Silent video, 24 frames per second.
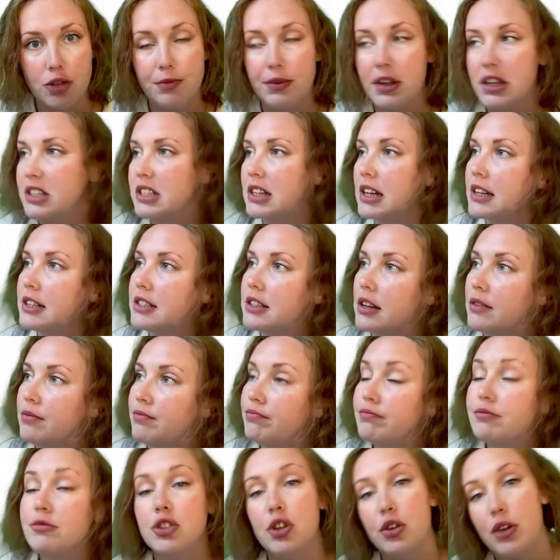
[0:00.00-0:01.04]
this lesson.
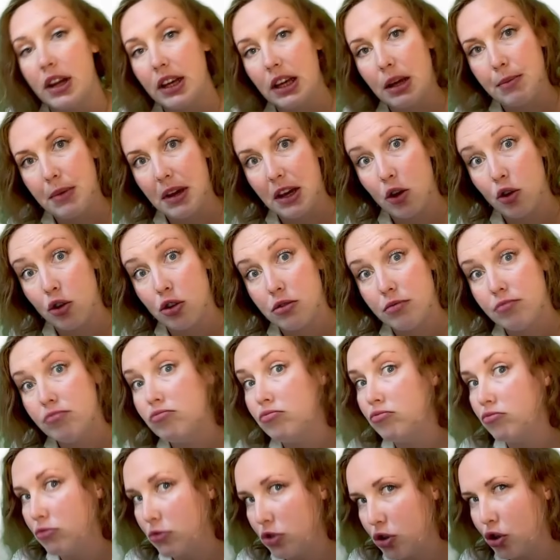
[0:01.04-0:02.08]
So that can be good
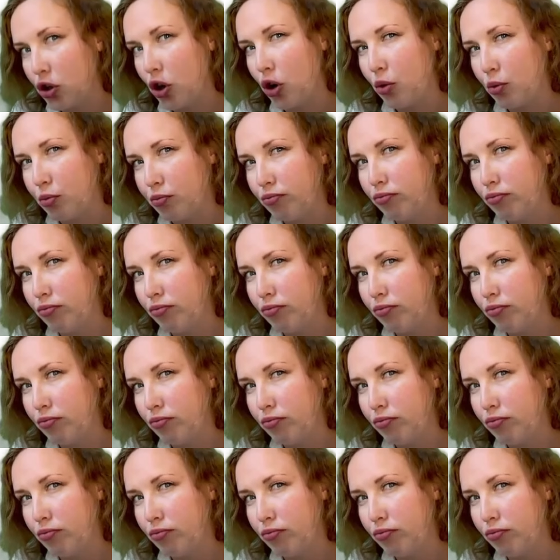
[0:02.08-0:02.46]
to know.